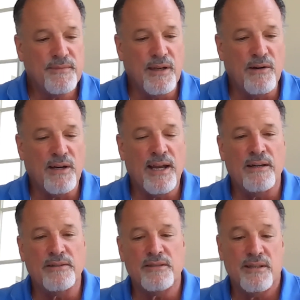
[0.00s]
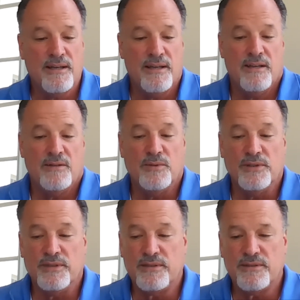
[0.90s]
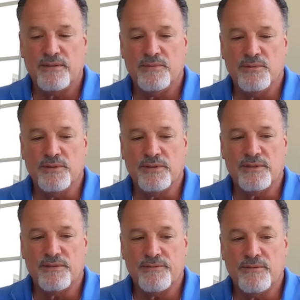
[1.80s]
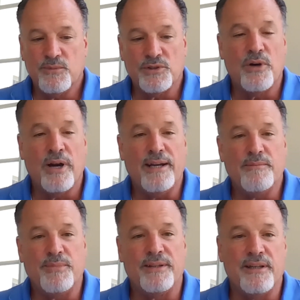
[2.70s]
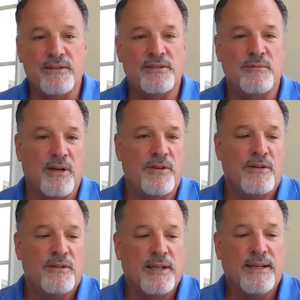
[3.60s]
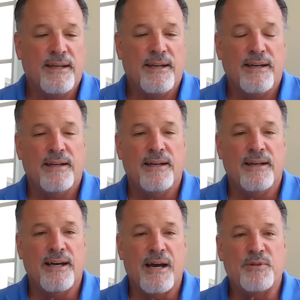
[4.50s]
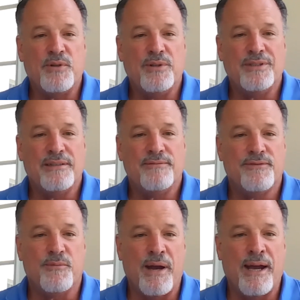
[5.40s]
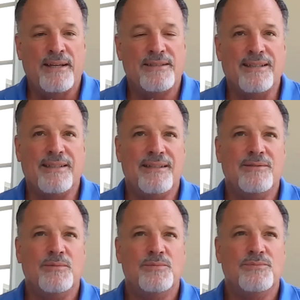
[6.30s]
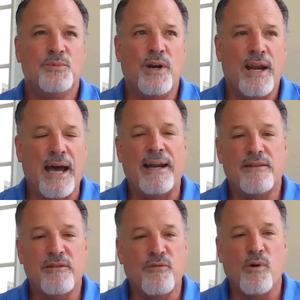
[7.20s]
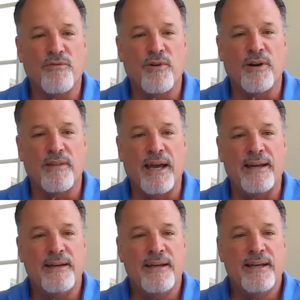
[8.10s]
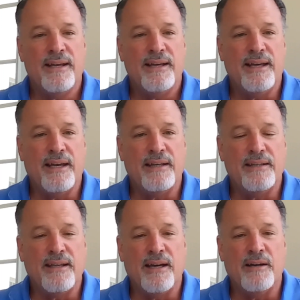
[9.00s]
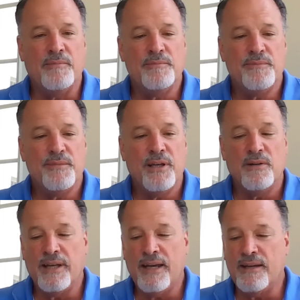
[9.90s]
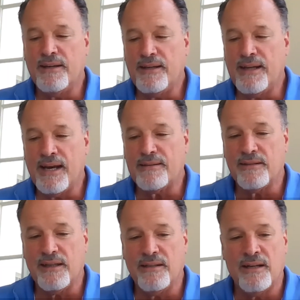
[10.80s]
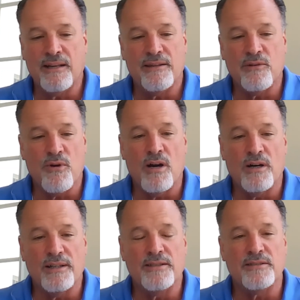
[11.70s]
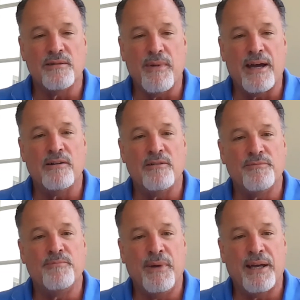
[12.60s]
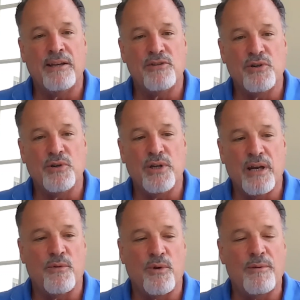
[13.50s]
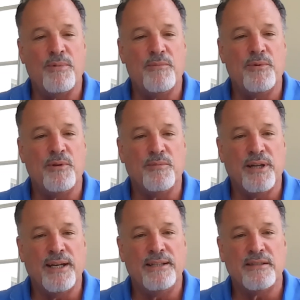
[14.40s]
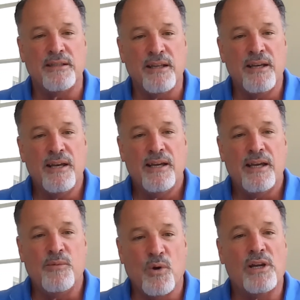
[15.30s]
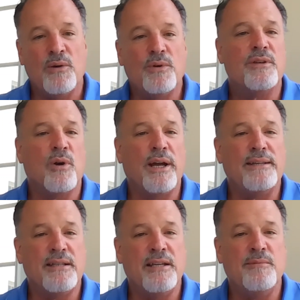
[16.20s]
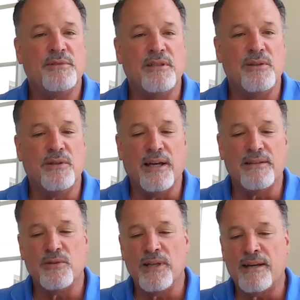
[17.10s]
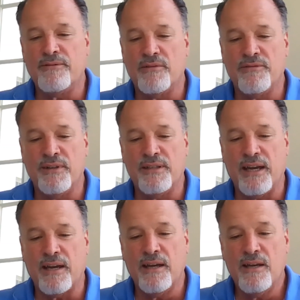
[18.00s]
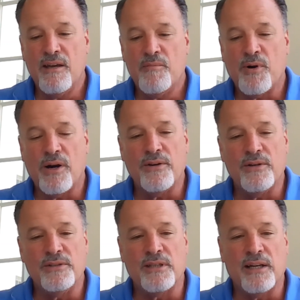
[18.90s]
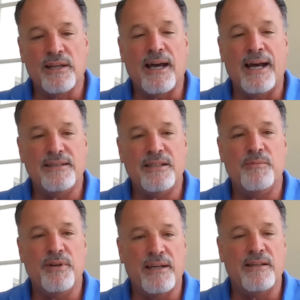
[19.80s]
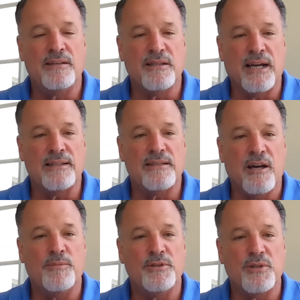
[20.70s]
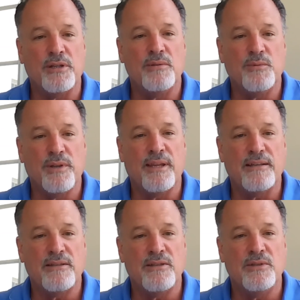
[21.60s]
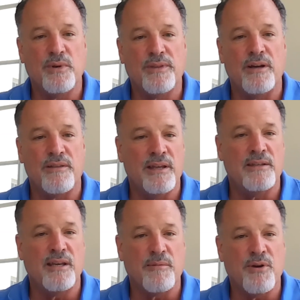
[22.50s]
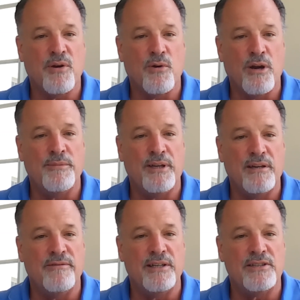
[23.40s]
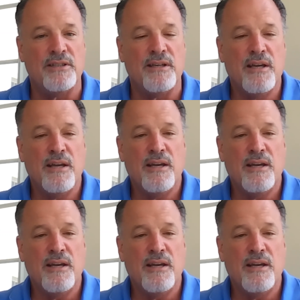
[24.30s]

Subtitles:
their accounts was great. But there's some other opportunities for banks that were not at the forefront of that. And, again, not that they did anything wrong. It's just a matter of making sure you have the right people in place and working with the right teams to do that. So a lot of our fintech partners, and ICBA does a lot to help us with that too, with their Think Tech program and innovation